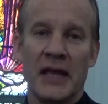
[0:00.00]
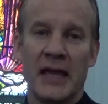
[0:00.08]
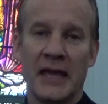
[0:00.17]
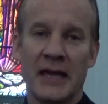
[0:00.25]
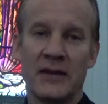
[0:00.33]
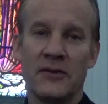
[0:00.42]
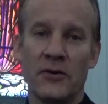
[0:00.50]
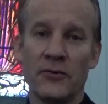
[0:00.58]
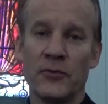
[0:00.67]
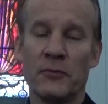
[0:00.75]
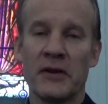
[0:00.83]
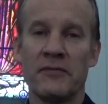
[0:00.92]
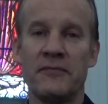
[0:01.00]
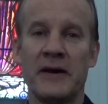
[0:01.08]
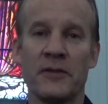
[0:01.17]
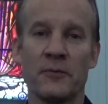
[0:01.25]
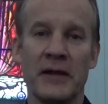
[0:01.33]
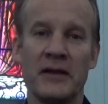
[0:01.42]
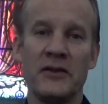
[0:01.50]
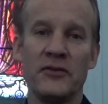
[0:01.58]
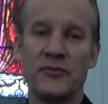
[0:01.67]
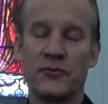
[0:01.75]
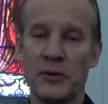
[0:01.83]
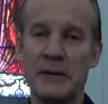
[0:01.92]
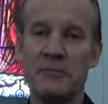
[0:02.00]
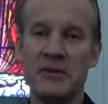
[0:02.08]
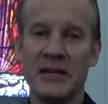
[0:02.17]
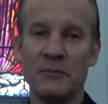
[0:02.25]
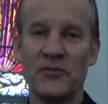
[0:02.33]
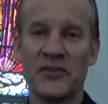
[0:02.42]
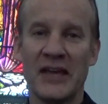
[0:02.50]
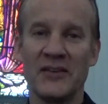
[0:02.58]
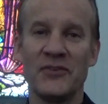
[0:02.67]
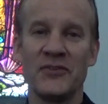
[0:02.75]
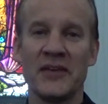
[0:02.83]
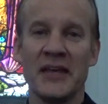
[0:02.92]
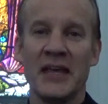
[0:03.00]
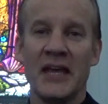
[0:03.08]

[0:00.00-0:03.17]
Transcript: and also one of Father Randy's Dream Team saints.